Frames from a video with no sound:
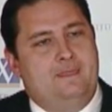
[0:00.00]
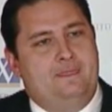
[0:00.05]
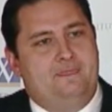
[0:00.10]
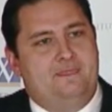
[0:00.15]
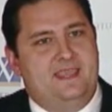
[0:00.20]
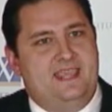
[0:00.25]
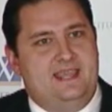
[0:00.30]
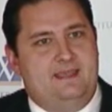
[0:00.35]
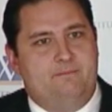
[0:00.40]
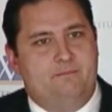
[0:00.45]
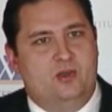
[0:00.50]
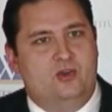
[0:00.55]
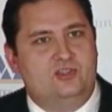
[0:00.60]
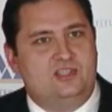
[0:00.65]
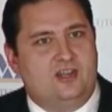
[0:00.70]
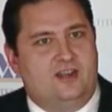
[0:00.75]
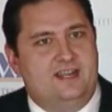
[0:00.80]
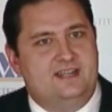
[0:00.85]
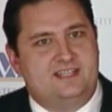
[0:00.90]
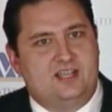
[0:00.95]
the
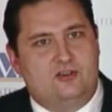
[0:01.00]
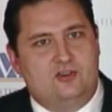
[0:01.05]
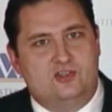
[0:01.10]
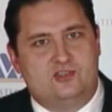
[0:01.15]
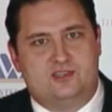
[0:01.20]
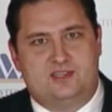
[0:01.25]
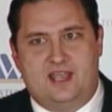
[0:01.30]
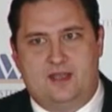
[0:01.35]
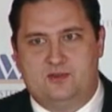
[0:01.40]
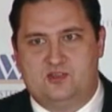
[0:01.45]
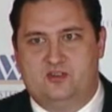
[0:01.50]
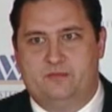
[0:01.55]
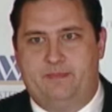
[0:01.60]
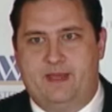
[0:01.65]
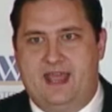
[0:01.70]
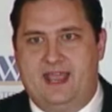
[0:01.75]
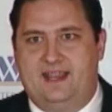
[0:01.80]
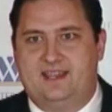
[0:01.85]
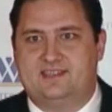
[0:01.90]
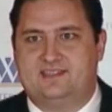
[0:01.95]
military intelligence establishment of
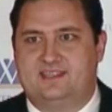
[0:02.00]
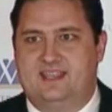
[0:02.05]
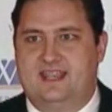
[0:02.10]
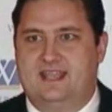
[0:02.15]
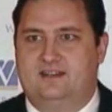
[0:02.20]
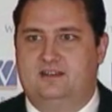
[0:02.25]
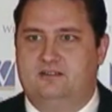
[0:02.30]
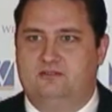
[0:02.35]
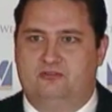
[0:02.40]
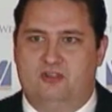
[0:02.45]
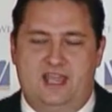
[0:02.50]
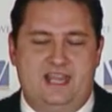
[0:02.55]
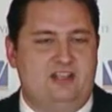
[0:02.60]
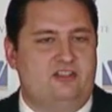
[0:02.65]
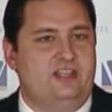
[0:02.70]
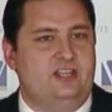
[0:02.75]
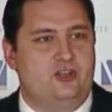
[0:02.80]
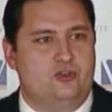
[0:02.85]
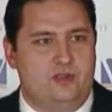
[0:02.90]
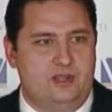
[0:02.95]
Pakistan
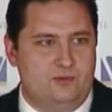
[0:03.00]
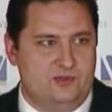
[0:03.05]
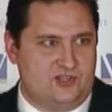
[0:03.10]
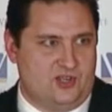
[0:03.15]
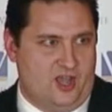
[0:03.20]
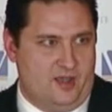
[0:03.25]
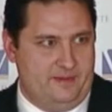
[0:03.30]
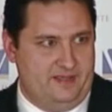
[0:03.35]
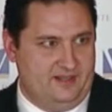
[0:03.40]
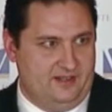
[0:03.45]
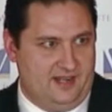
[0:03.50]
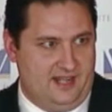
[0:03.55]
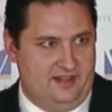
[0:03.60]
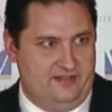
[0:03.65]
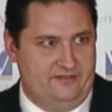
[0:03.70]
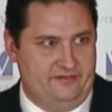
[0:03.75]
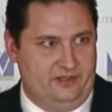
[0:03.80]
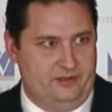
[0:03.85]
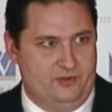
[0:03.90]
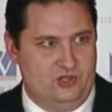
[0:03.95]
likely knew he was coming, the
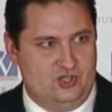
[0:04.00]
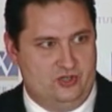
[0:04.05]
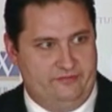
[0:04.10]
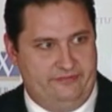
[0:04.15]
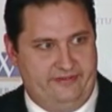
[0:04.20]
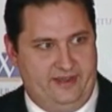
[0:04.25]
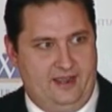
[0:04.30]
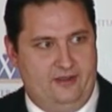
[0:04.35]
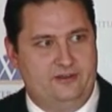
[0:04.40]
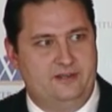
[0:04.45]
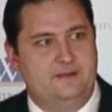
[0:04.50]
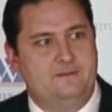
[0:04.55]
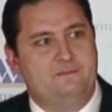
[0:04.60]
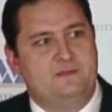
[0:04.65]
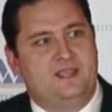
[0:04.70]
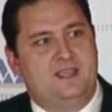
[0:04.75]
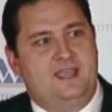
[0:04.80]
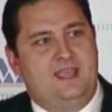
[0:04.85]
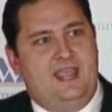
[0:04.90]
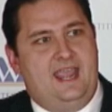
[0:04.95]
9/11 Commission found,
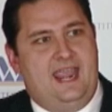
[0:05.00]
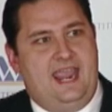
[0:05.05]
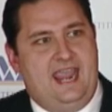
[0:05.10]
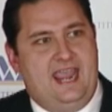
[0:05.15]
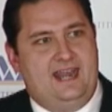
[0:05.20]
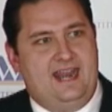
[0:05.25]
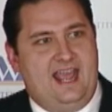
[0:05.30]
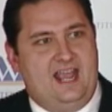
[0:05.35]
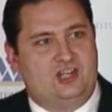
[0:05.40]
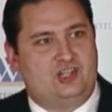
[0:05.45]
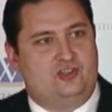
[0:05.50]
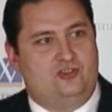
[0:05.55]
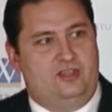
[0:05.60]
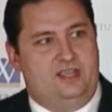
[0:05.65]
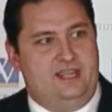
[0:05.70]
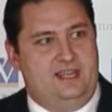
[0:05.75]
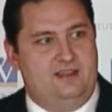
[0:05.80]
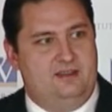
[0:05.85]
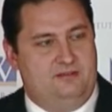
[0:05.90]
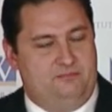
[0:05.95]
and
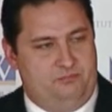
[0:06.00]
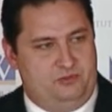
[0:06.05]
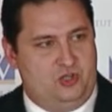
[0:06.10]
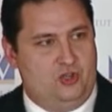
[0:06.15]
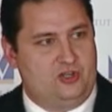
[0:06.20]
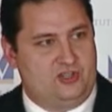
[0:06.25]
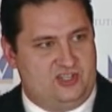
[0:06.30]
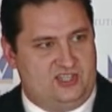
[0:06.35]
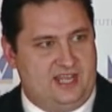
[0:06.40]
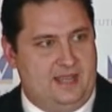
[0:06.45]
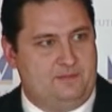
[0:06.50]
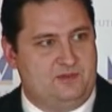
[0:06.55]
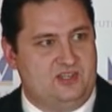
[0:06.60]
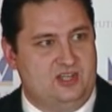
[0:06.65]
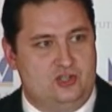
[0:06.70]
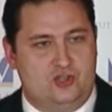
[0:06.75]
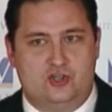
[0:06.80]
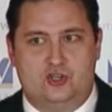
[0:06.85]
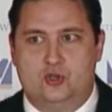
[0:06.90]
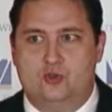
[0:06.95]
actually took steps to
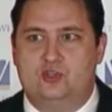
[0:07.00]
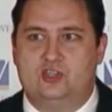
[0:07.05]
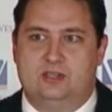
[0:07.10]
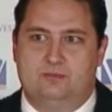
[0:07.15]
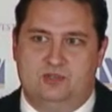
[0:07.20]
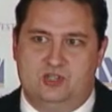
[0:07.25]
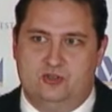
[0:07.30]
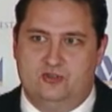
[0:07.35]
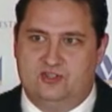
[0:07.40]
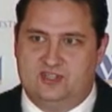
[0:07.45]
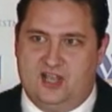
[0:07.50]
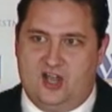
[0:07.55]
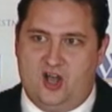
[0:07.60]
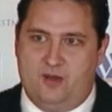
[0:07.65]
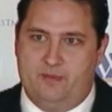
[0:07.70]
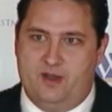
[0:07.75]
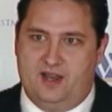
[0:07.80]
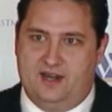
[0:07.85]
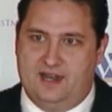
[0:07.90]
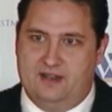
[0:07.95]
introduce him to the
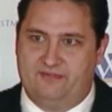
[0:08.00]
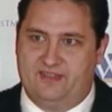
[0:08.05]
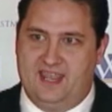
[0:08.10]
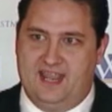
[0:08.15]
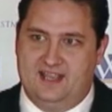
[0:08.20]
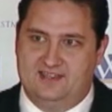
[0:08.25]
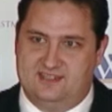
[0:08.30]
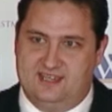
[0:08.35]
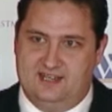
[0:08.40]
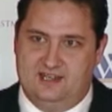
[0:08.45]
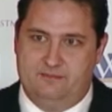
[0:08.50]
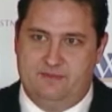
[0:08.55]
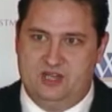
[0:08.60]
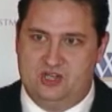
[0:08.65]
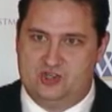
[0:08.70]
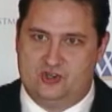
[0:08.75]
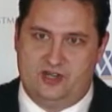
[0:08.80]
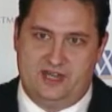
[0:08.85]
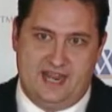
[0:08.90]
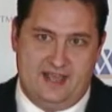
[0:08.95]
Taliban in Afghanistan to make
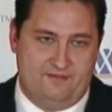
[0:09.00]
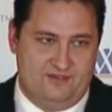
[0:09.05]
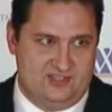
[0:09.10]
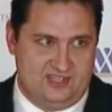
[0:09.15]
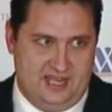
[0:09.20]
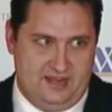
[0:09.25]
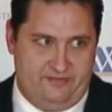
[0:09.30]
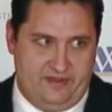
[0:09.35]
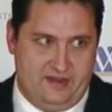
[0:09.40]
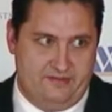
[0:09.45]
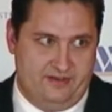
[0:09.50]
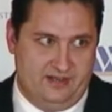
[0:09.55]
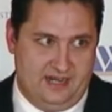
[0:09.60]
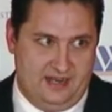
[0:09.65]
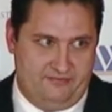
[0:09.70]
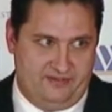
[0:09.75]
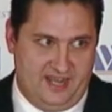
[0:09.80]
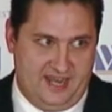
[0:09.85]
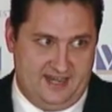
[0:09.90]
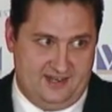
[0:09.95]
sure he'd have a safe haven in
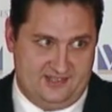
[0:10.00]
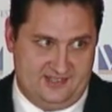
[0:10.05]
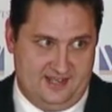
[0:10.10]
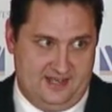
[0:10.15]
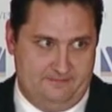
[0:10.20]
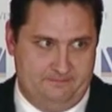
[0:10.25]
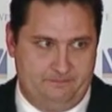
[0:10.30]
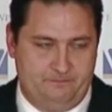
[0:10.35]
Afghanistan.